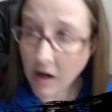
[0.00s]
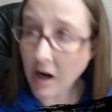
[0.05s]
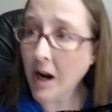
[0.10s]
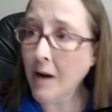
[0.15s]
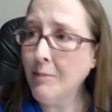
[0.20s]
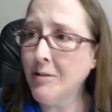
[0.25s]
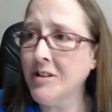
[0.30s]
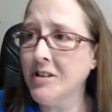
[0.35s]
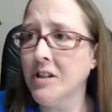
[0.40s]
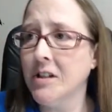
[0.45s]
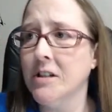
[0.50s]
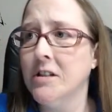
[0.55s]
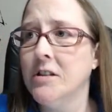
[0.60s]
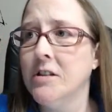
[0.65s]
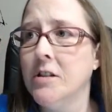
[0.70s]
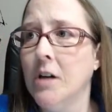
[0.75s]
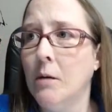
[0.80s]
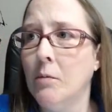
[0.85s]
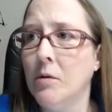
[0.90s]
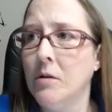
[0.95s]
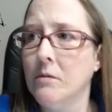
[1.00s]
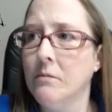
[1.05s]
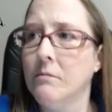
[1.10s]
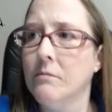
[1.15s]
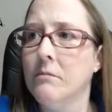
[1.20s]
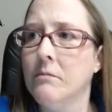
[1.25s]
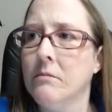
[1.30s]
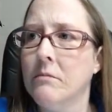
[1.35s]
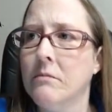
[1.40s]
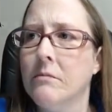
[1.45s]
I'm just gonna double
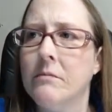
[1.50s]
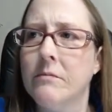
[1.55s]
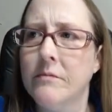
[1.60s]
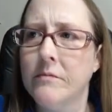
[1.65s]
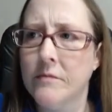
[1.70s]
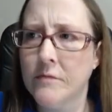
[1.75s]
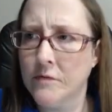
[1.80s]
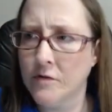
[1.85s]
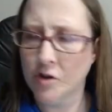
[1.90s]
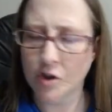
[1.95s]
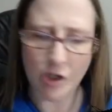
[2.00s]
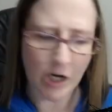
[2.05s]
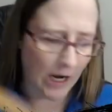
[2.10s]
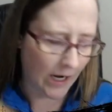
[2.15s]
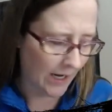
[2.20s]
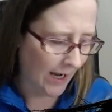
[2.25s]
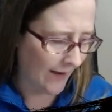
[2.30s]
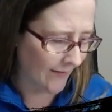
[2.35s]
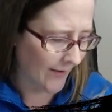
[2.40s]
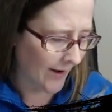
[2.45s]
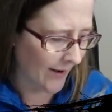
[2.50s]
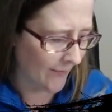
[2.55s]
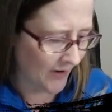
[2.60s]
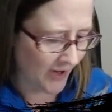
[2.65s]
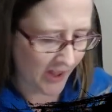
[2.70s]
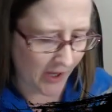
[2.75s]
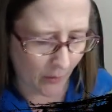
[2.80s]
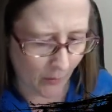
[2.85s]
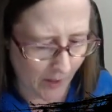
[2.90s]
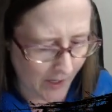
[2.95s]
check. I've got
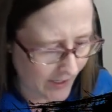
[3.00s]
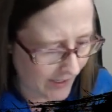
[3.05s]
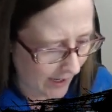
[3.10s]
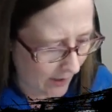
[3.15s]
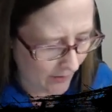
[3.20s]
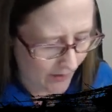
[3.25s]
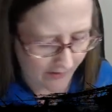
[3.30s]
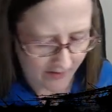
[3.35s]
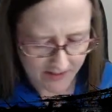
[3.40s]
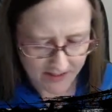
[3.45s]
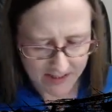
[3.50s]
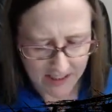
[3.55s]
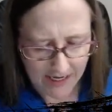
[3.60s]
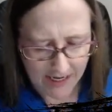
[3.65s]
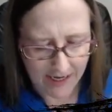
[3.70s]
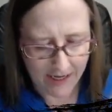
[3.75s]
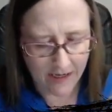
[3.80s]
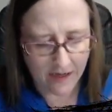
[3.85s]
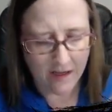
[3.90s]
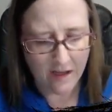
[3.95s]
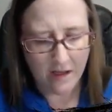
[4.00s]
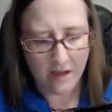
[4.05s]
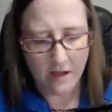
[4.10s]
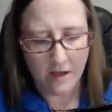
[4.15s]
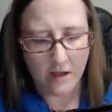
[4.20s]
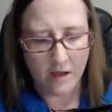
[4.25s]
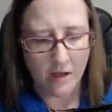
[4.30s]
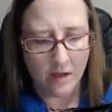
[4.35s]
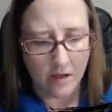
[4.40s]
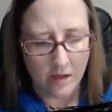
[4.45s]
everything written down on the side,
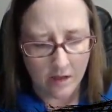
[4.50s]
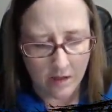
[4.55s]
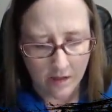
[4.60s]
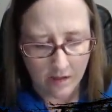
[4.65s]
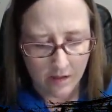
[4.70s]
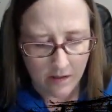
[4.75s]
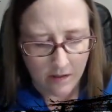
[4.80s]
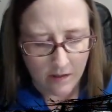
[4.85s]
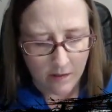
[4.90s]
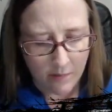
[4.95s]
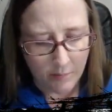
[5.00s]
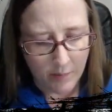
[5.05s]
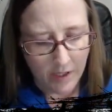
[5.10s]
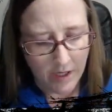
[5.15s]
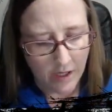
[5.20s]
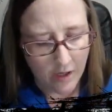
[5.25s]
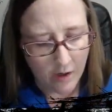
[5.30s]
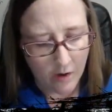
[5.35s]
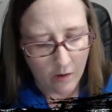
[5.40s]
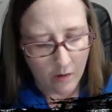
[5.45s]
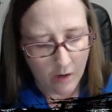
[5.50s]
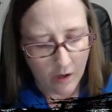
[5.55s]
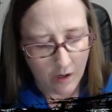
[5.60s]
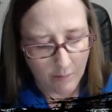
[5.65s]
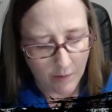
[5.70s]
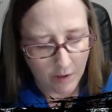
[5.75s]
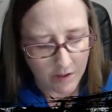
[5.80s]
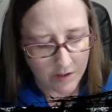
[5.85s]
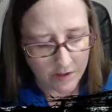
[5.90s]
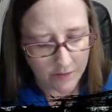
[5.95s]
but you know,
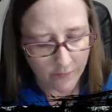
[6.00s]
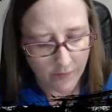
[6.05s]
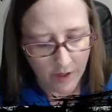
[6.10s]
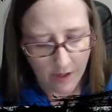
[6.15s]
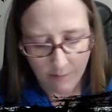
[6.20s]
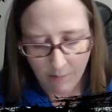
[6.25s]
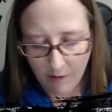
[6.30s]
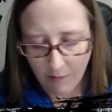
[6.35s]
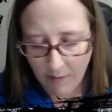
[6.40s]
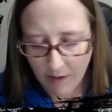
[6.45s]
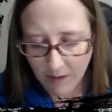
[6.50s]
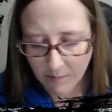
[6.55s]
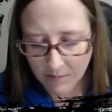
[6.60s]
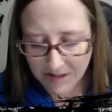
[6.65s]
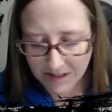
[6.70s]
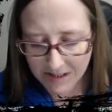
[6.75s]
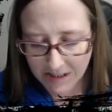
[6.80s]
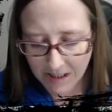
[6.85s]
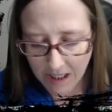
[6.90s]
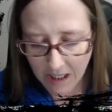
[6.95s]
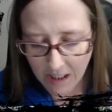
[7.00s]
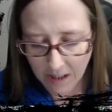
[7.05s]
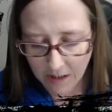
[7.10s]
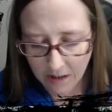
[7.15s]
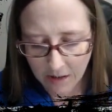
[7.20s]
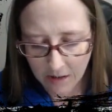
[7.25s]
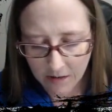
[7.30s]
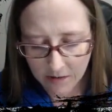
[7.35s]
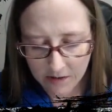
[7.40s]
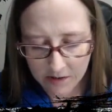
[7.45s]
I'm always afraid I'm gonna make a mistake.